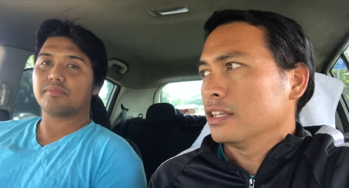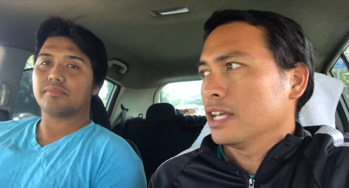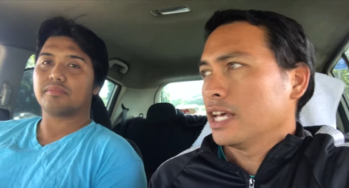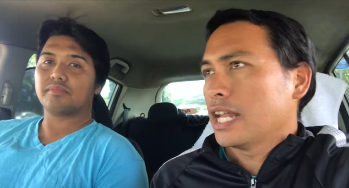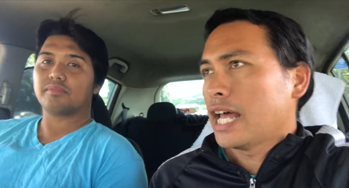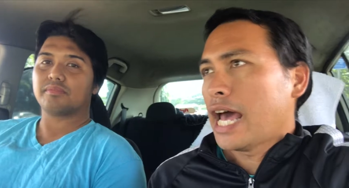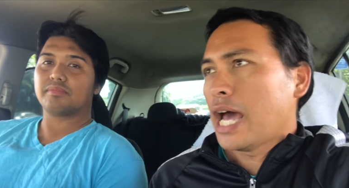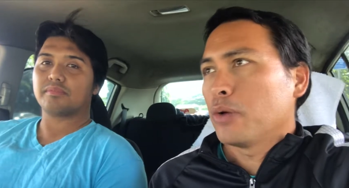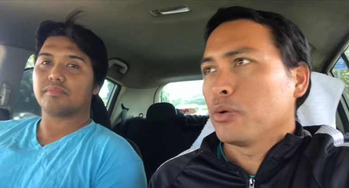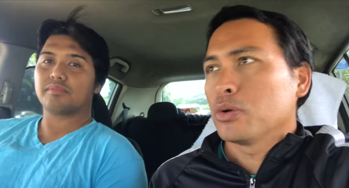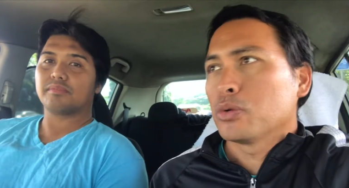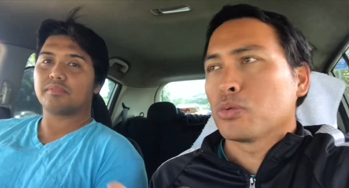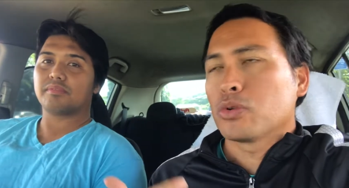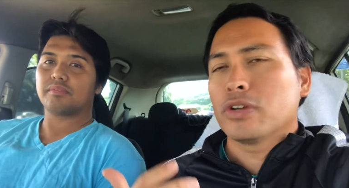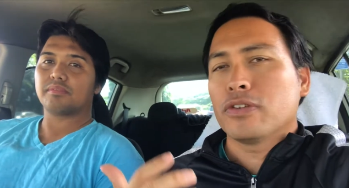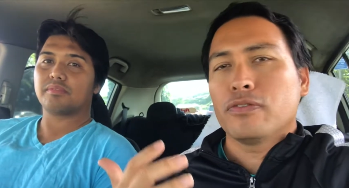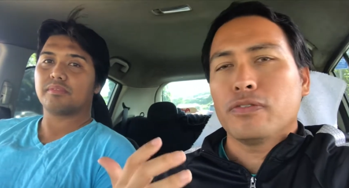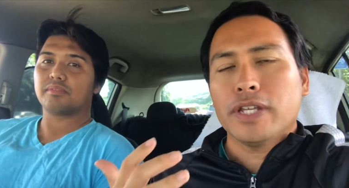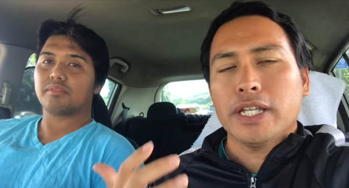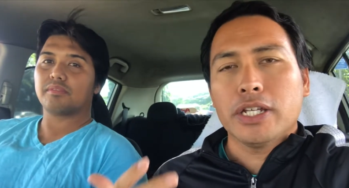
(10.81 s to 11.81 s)
Speaker 1: that I would
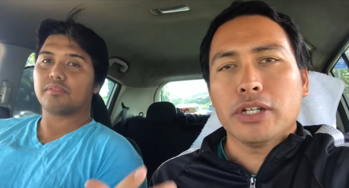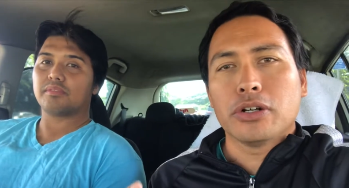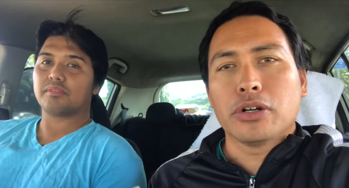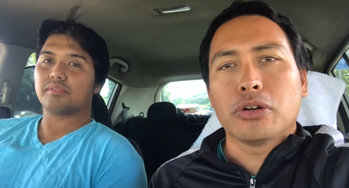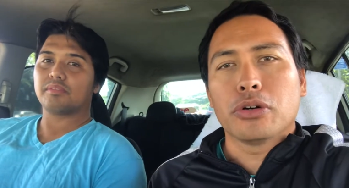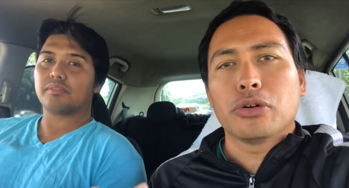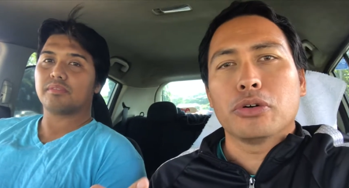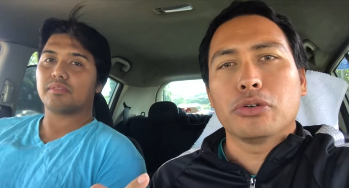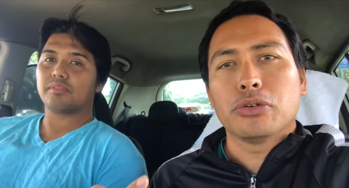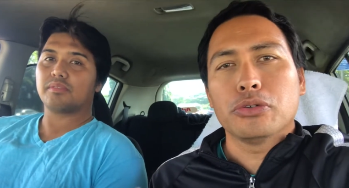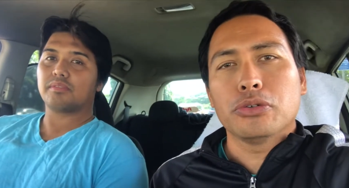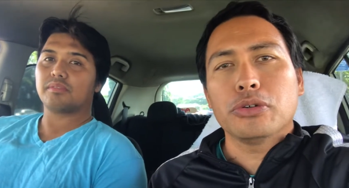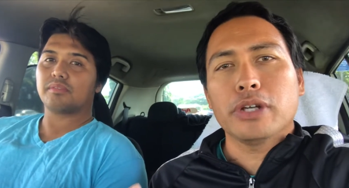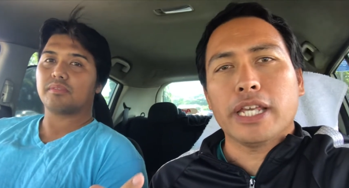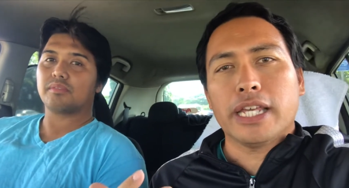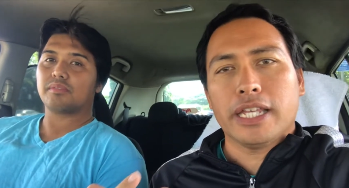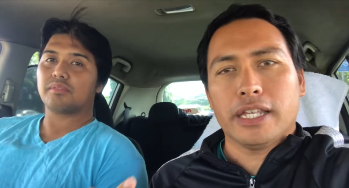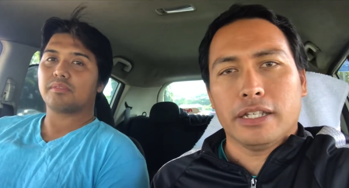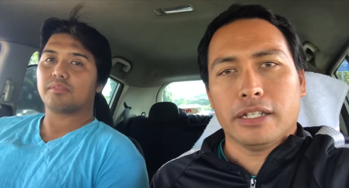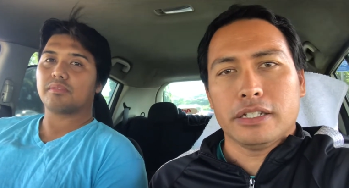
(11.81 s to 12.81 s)
reveal
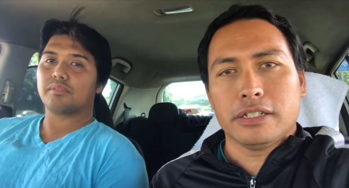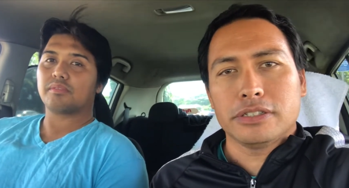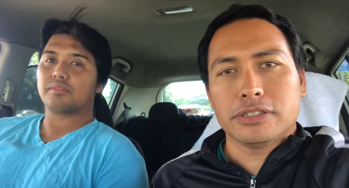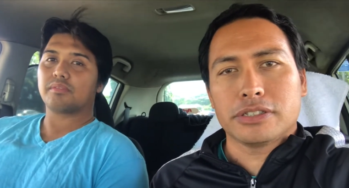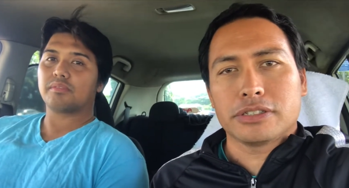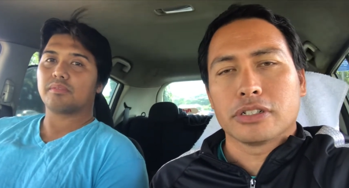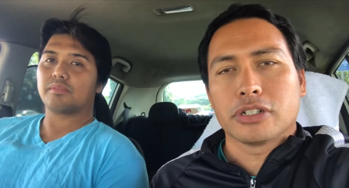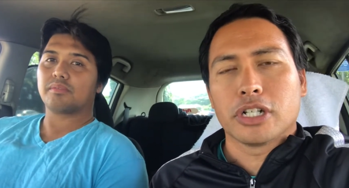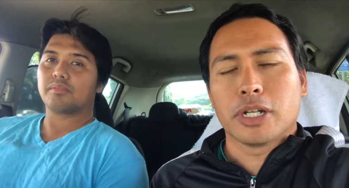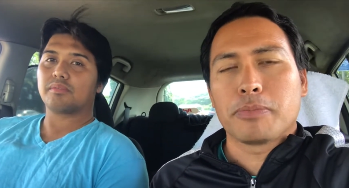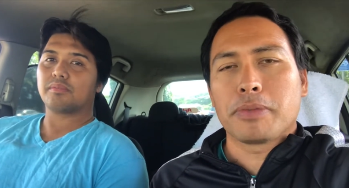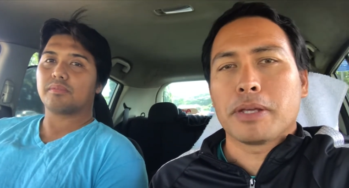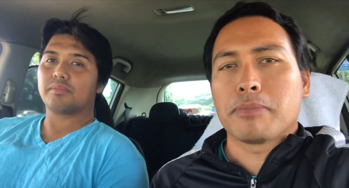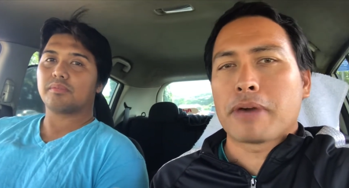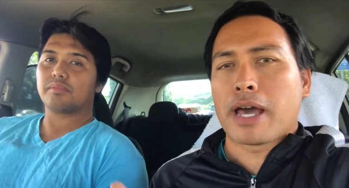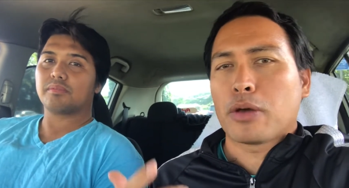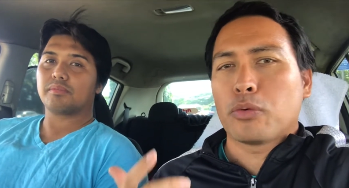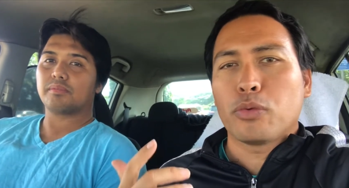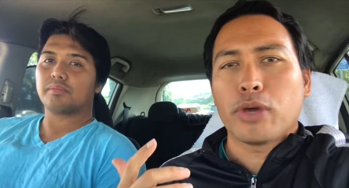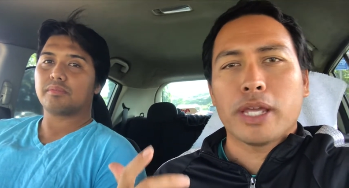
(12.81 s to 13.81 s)
who is going to be
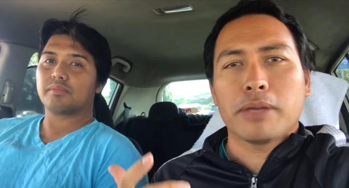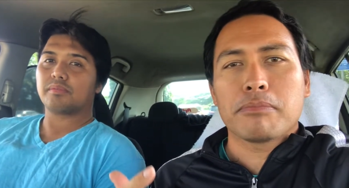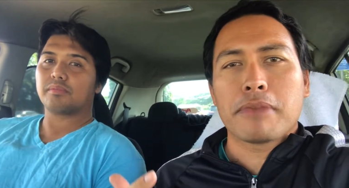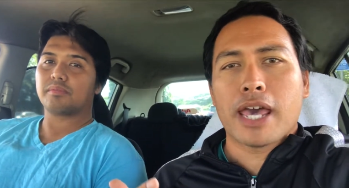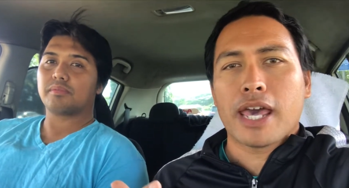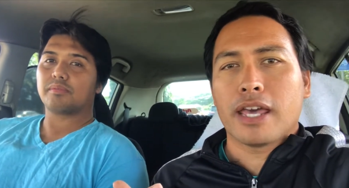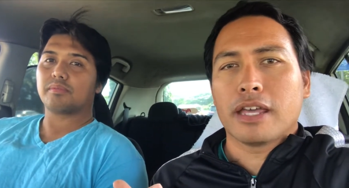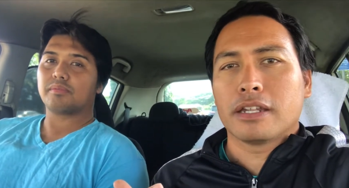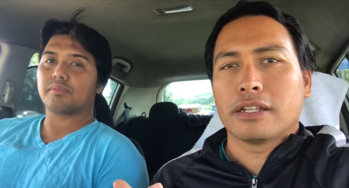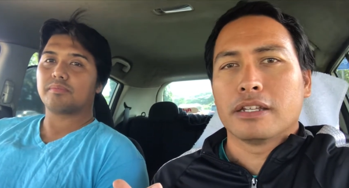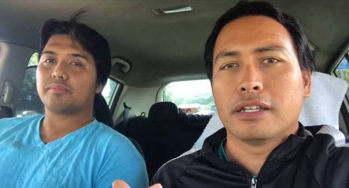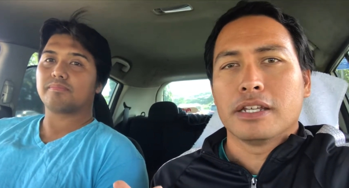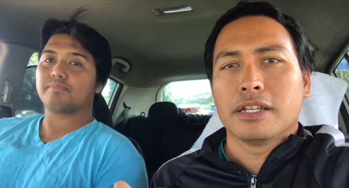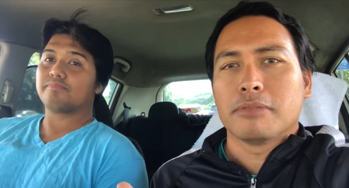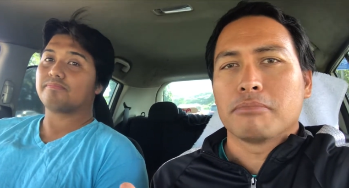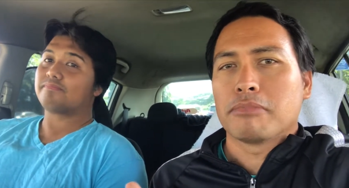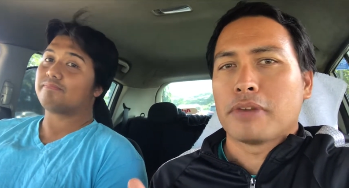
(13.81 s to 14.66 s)
my wingman,